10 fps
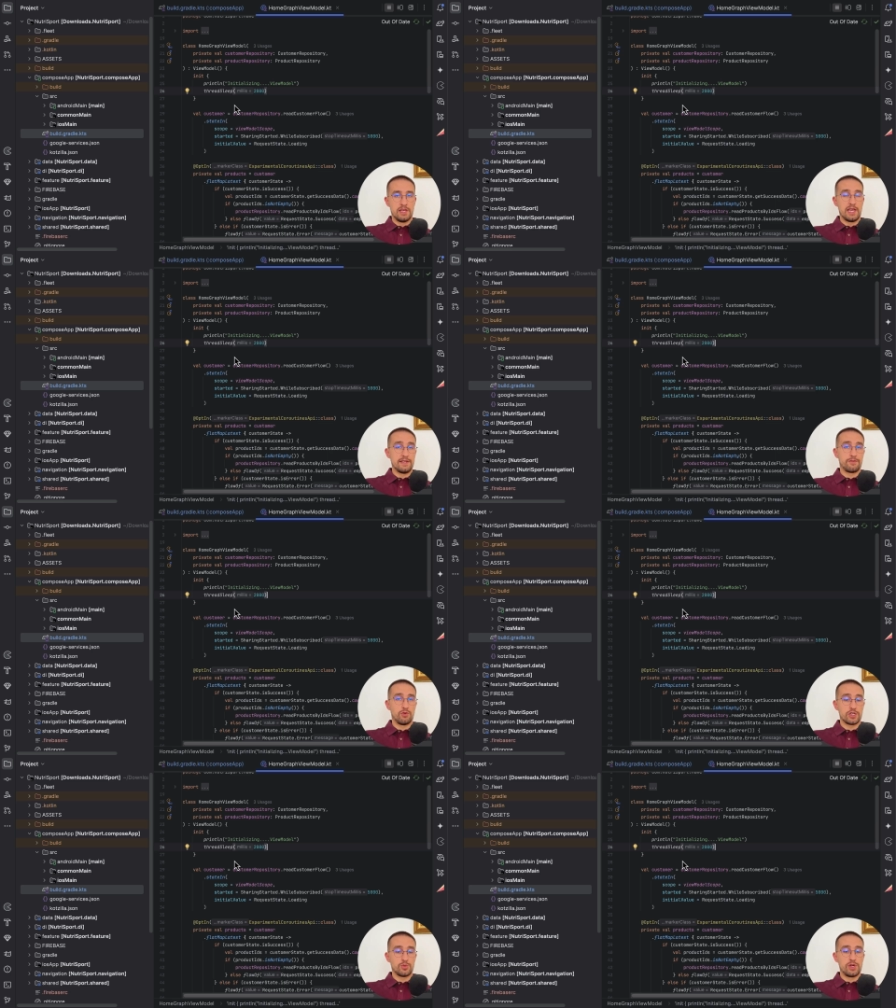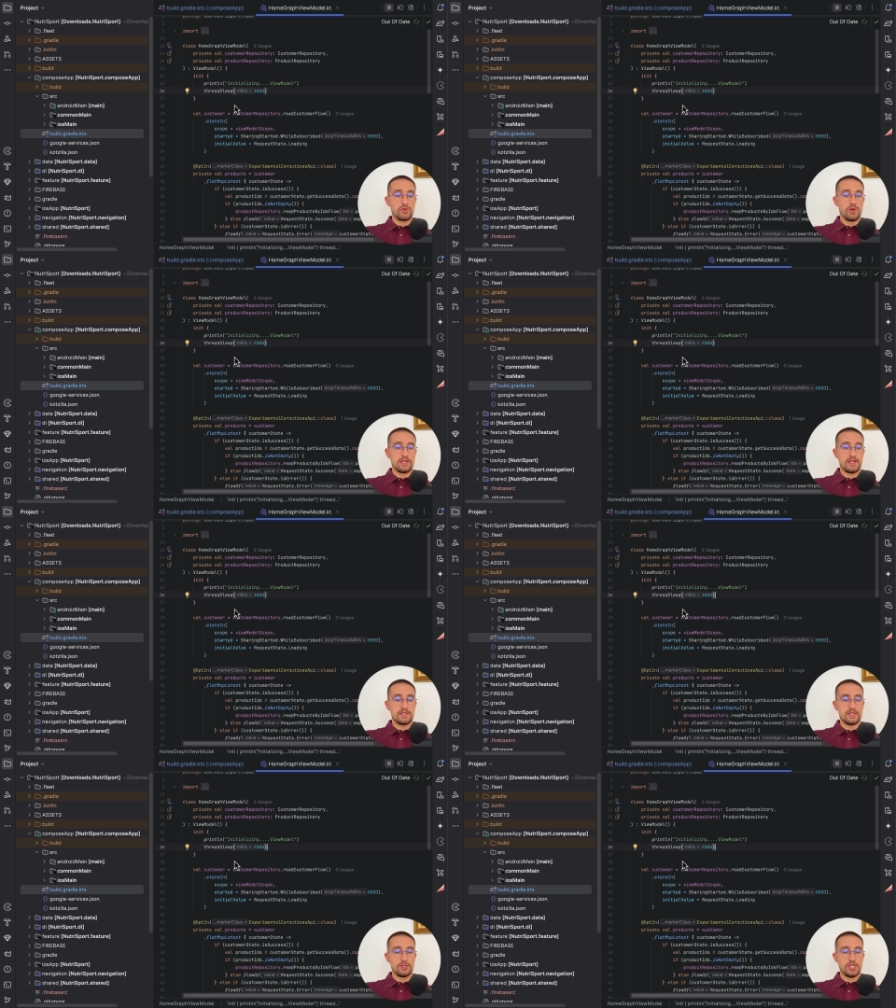And of course, we are doing
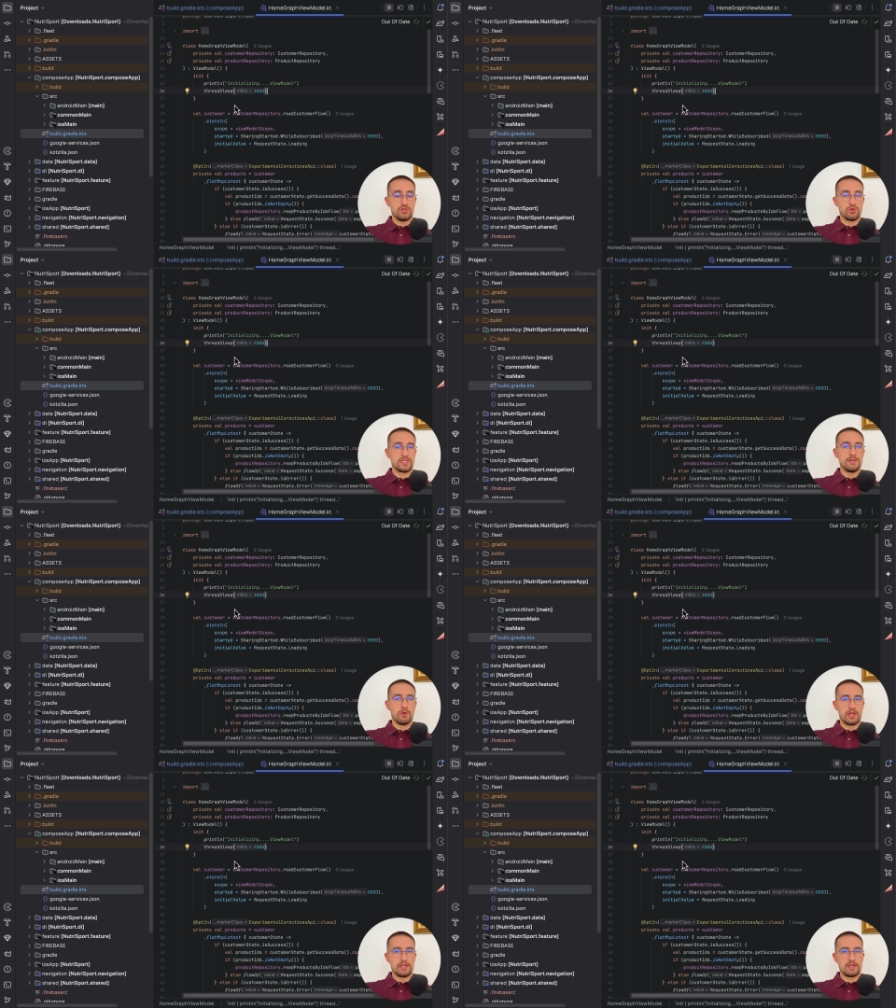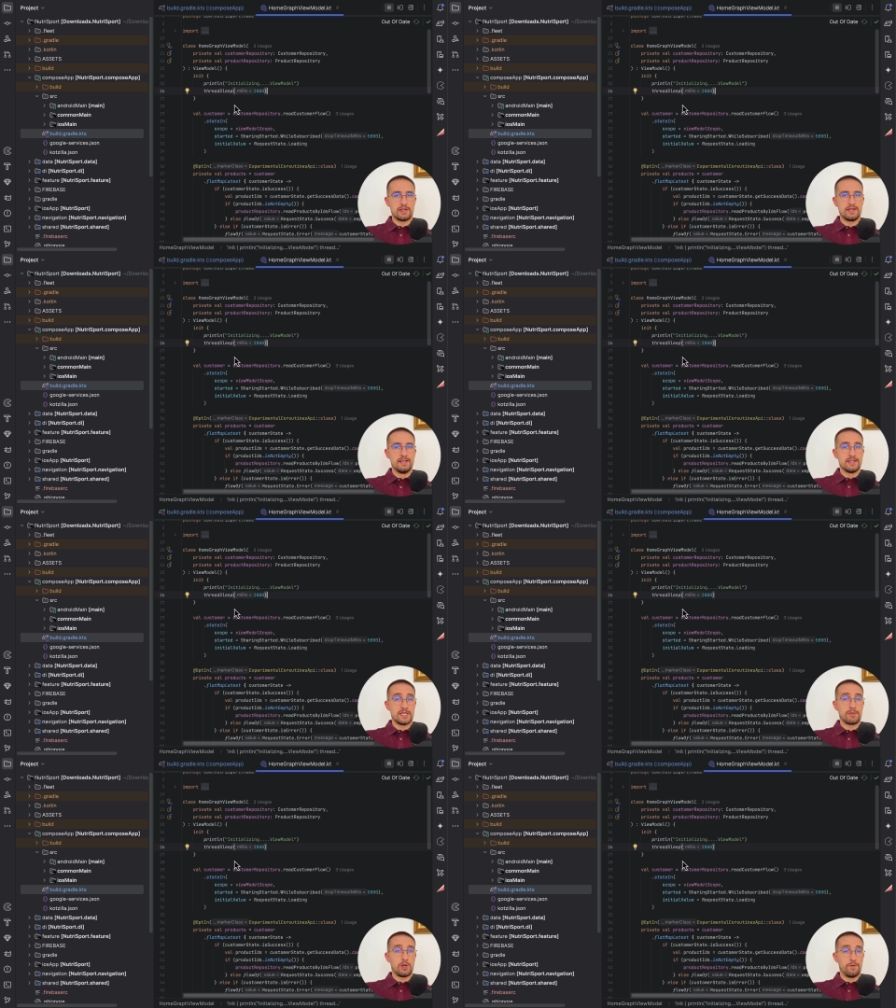this just to simulate
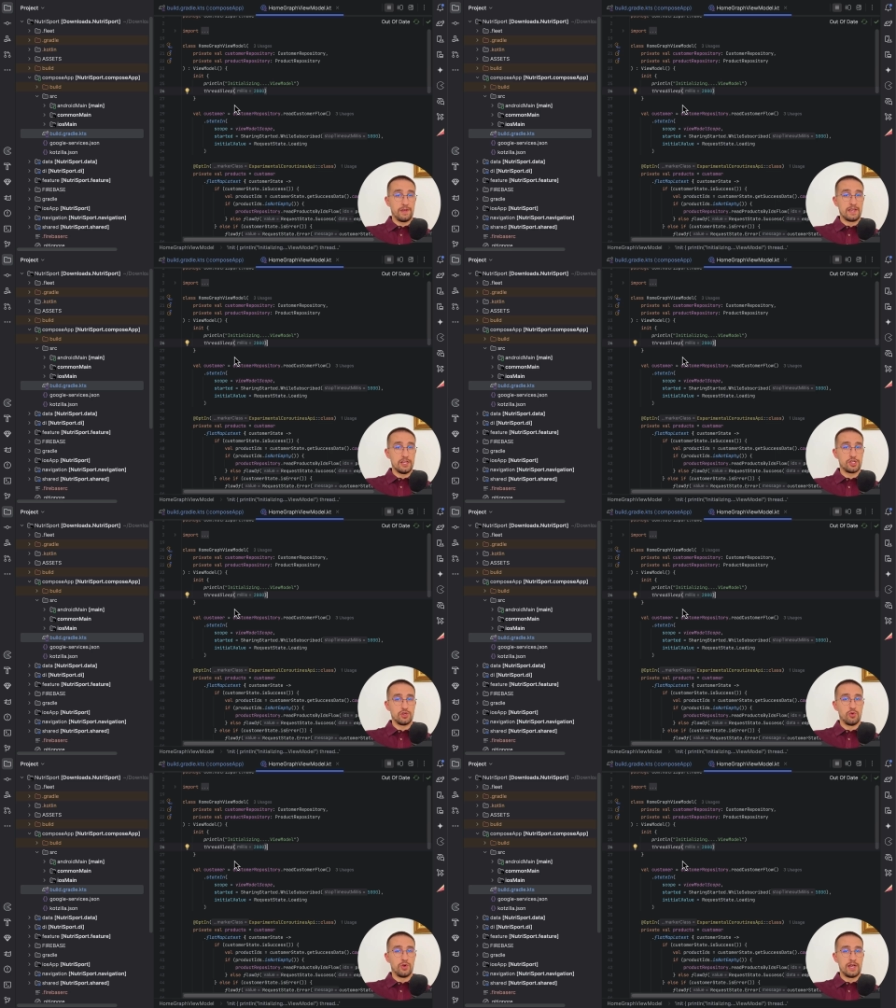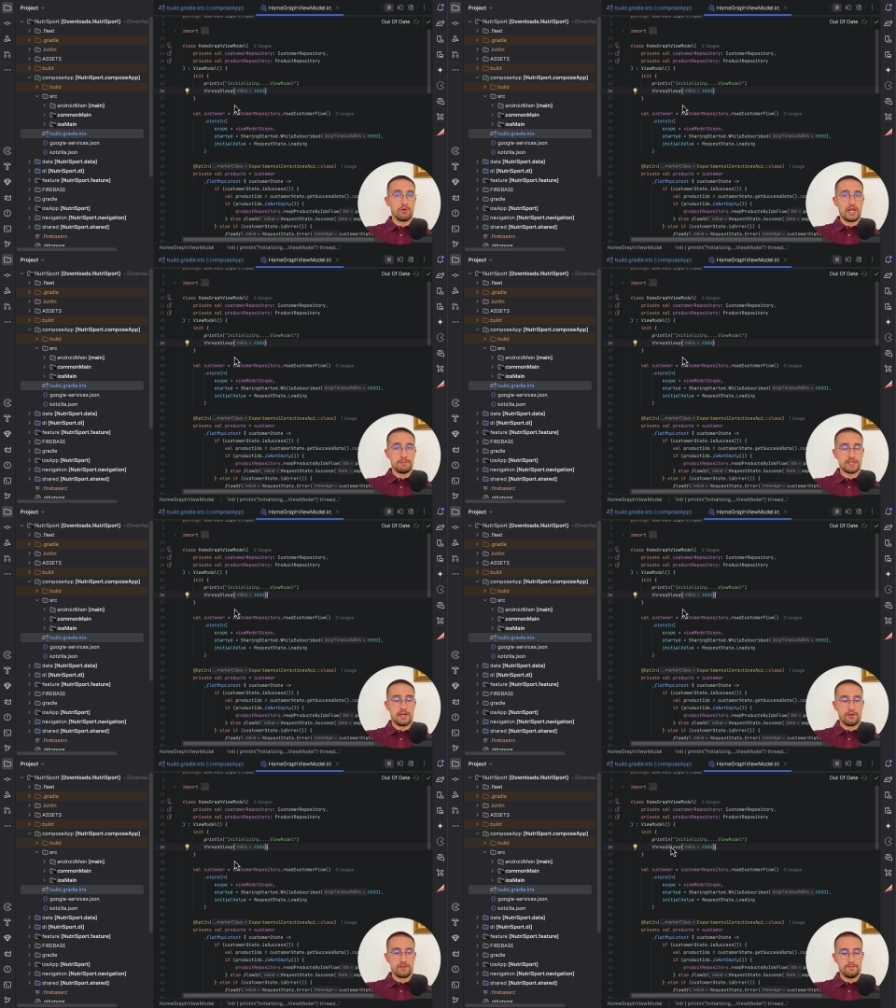some kind of an issue on our app
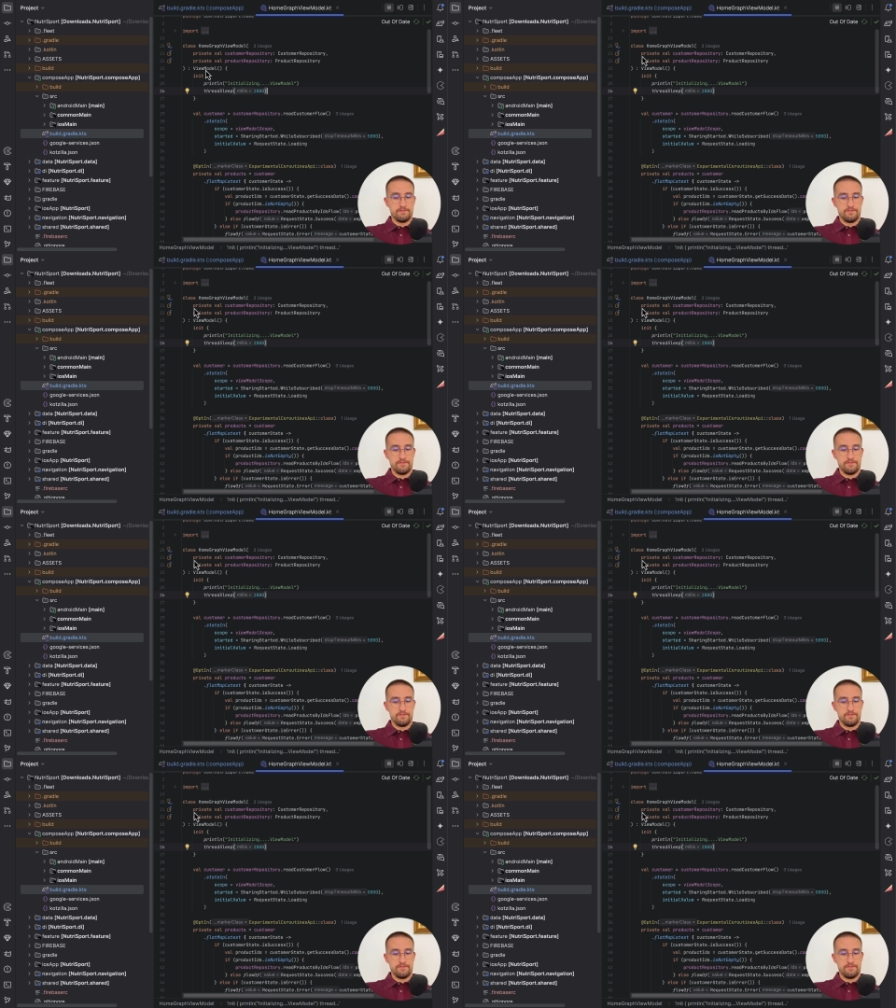start.